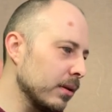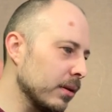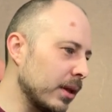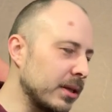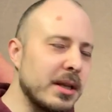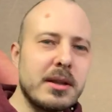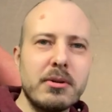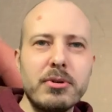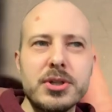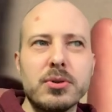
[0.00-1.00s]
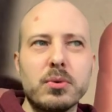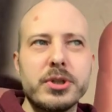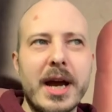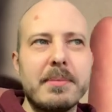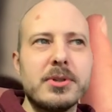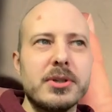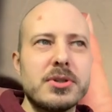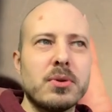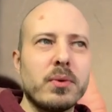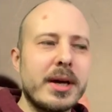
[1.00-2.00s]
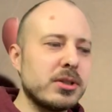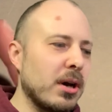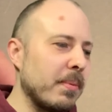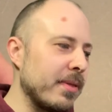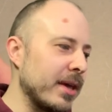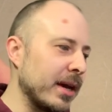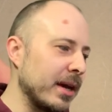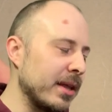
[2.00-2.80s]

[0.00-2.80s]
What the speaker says: they did the original chapters and all that type of thing.